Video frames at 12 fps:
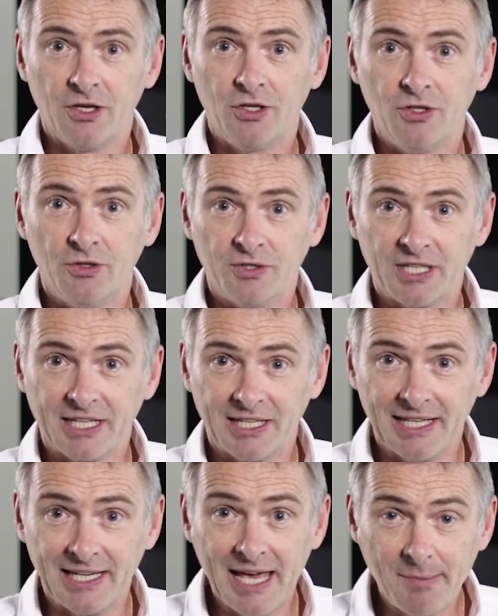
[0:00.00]
using an
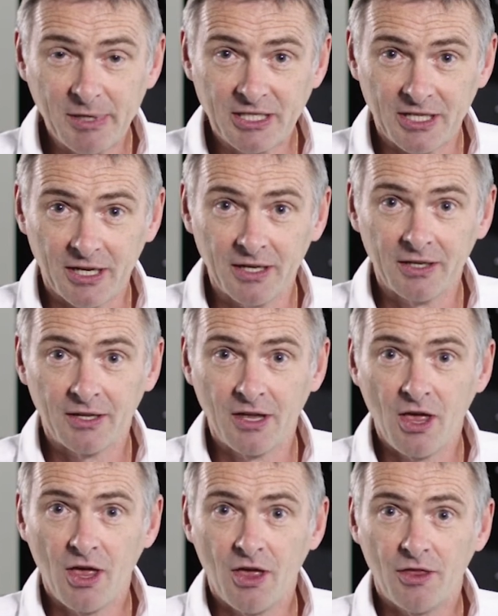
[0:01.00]
inhibitor,
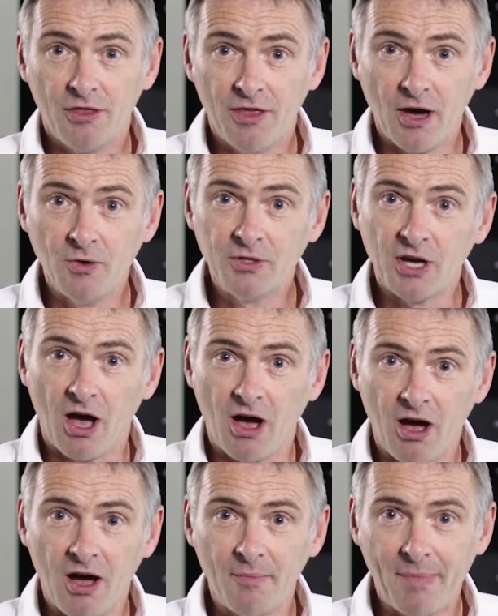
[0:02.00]
those
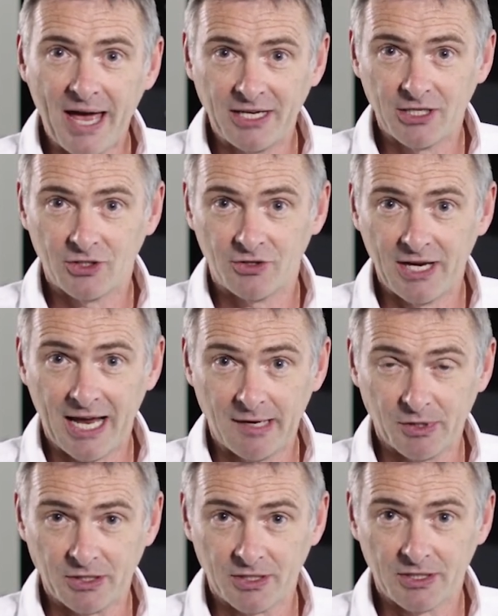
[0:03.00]
are mandatory
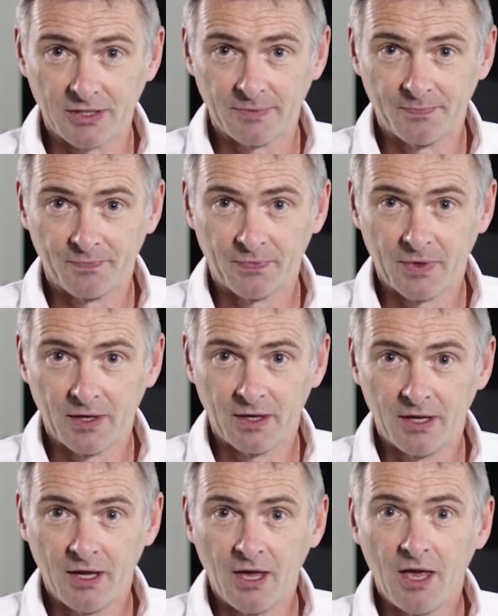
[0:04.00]
elements.
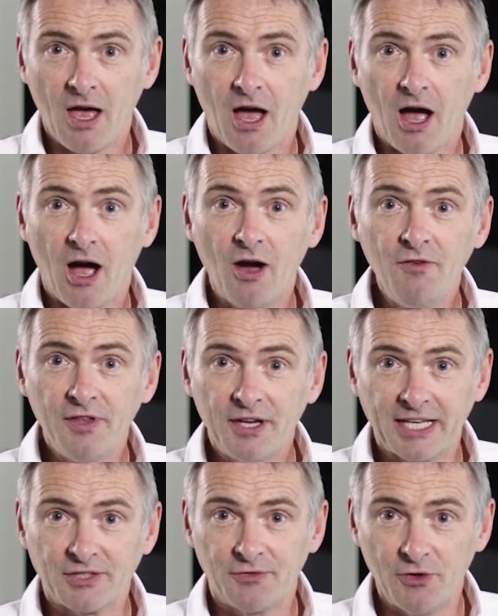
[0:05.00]
Over the
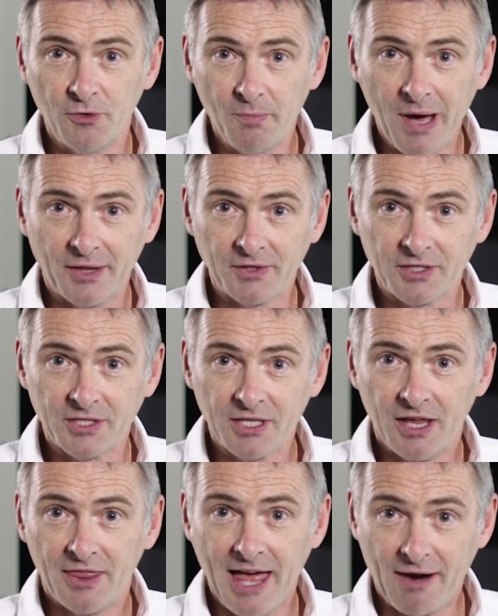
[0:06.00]
next few months,
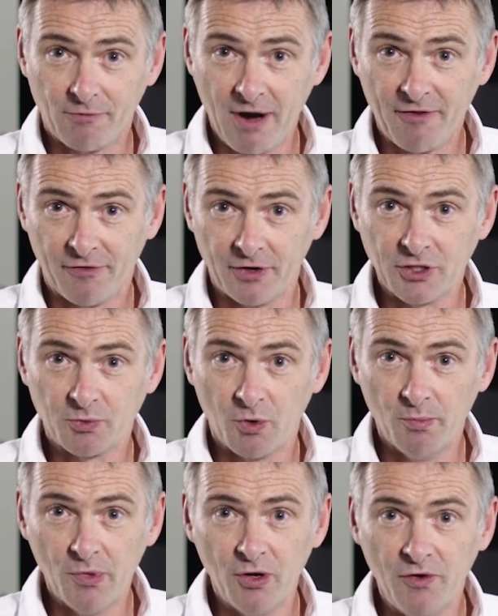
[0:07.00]
that reference will
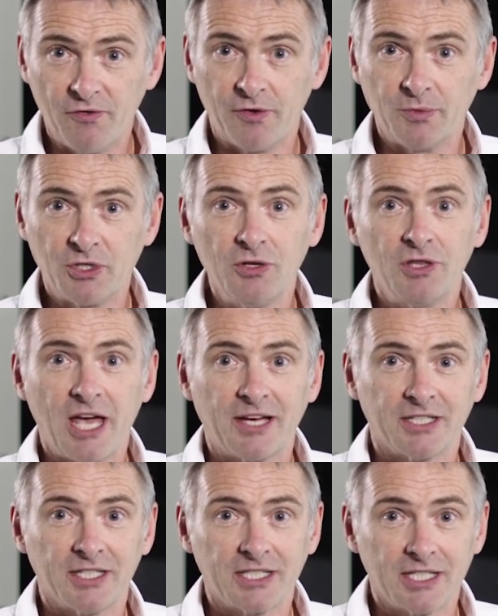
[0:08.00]
move from
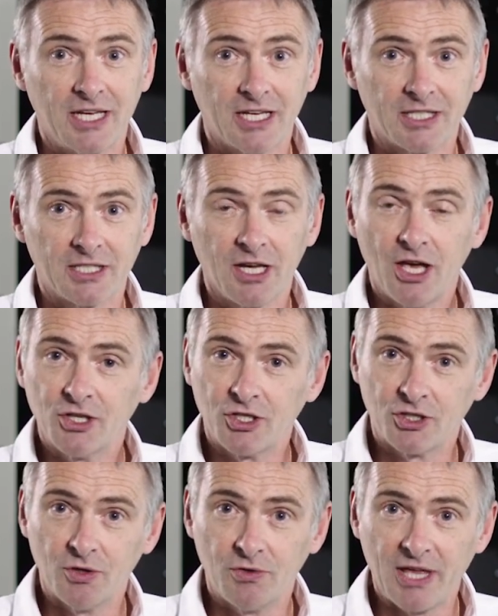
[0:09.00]
2006 to
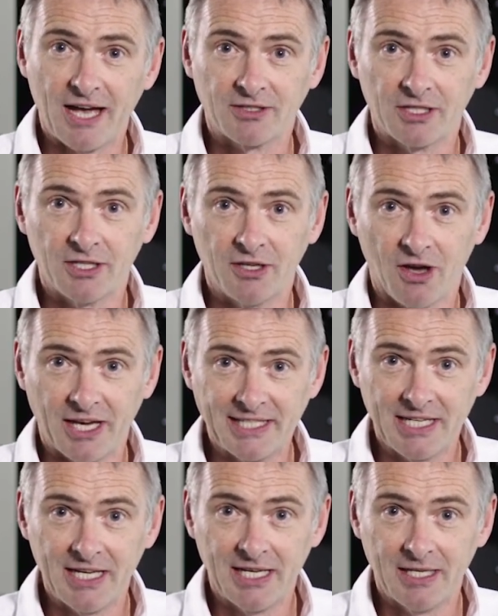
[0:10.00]

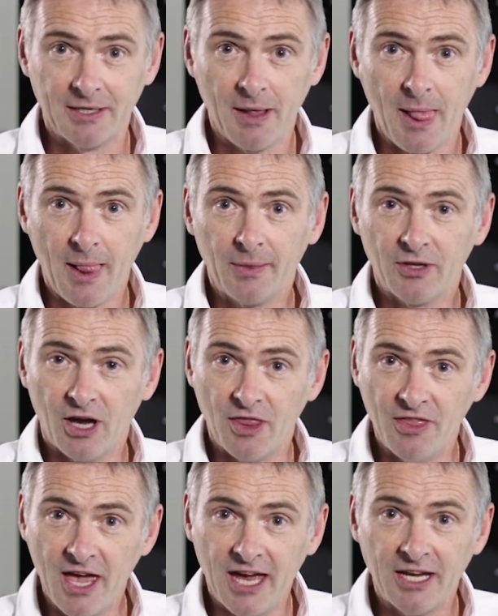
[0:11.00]
2019
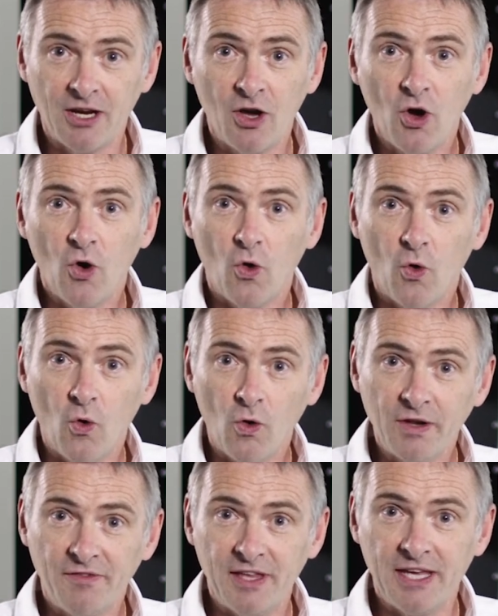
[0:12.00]
and then all
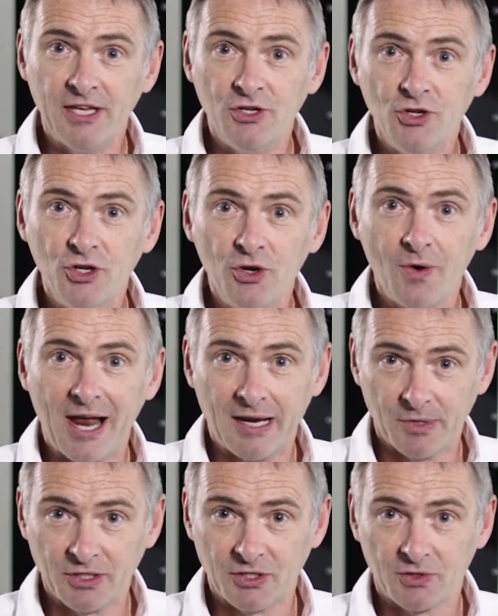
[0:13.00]
of the new
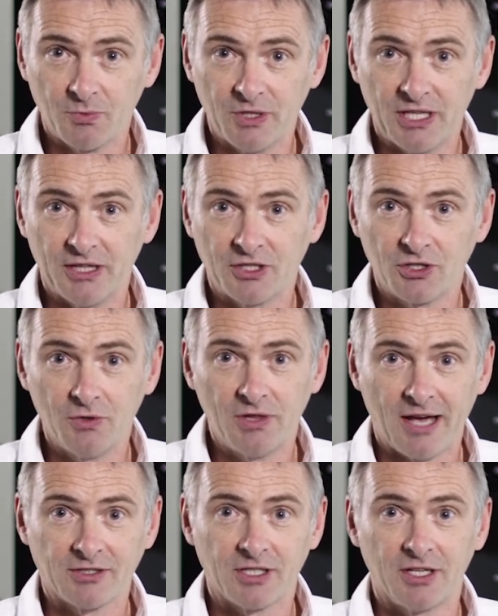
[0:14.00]
elements within the
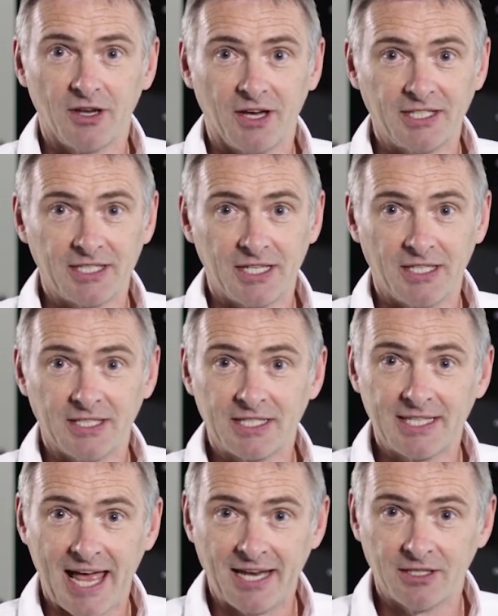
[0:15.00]
2019
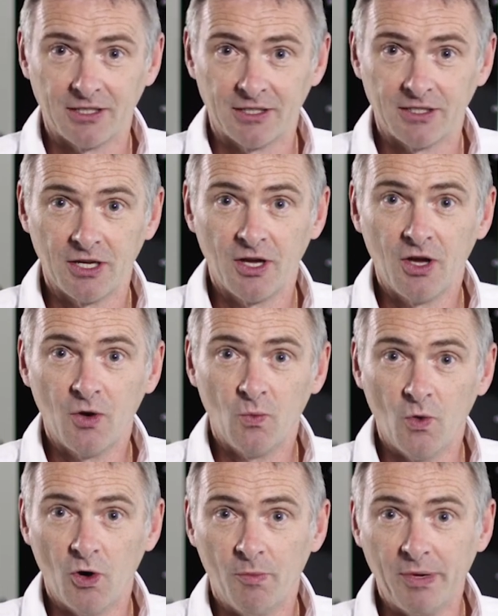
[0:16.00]
standard
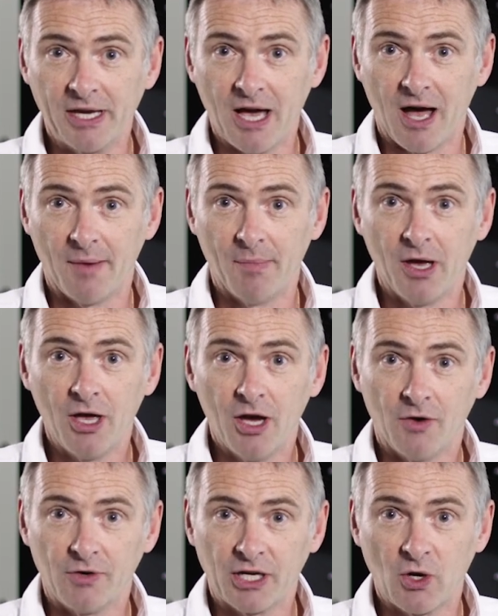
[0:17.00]
will become
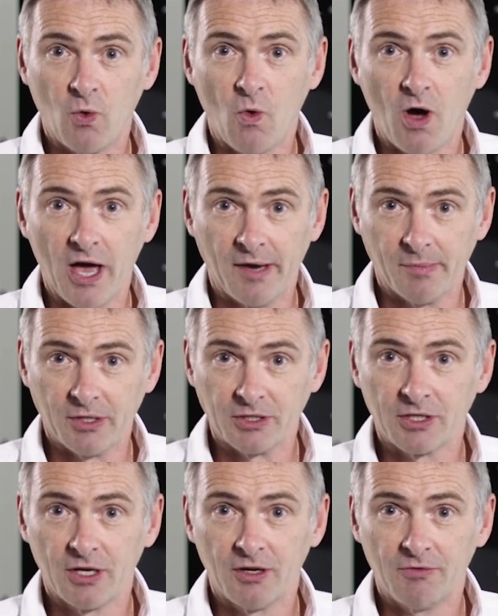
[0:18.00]
a
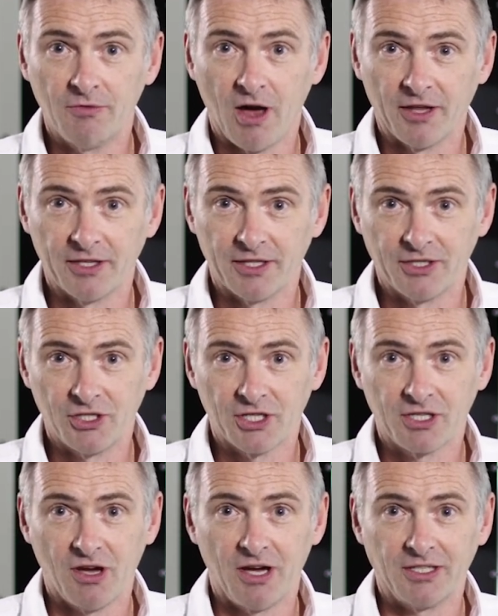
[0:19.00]
requirement rather than
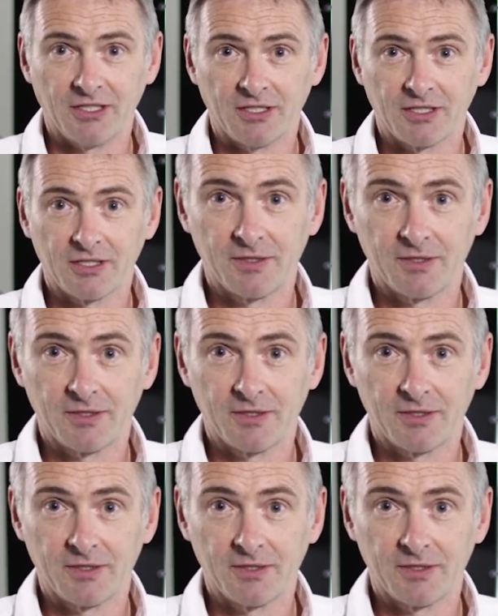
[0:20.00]
just guidance.